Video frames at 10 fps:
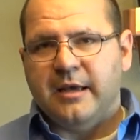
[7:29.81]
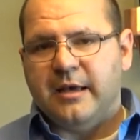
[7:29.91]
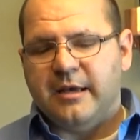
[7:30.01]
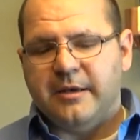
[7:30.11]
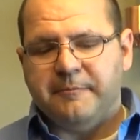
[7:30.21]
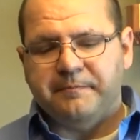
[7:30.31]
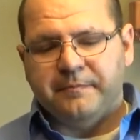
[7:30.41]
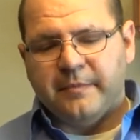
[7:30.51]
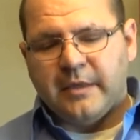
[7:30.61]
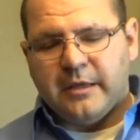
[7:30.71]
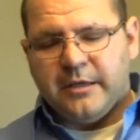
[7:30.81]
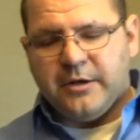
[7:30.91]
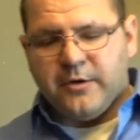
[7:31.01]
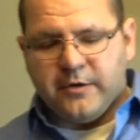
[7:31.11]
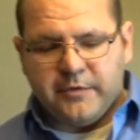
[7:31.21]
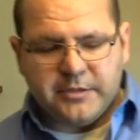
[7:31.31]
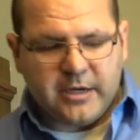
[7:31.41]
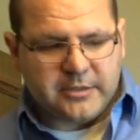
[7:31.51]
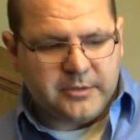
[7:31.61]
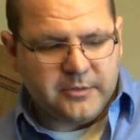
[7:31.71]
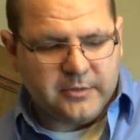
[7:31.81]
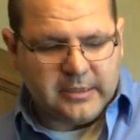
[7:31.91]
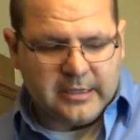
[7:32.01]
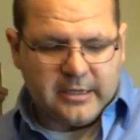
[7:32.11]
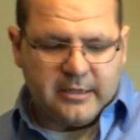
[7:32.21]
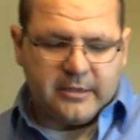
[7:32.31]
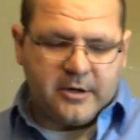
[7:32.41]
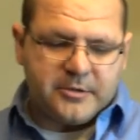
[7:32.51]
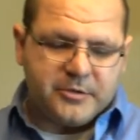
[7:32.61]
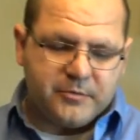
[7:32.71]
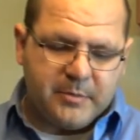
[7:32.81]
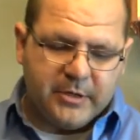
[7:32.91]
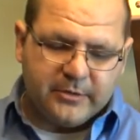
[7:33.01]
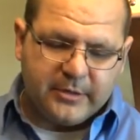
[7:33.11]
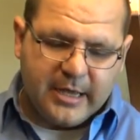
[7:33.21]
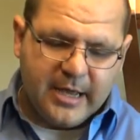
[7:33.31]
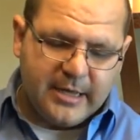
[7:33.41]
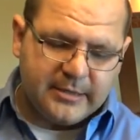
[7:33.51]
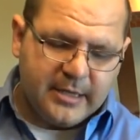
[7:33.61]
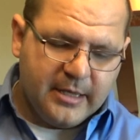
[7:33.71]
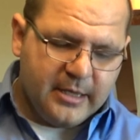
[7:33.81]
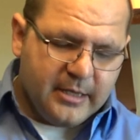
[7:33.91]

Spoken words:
You know, and if you talk to a lot of the cartridge rebuilder guys,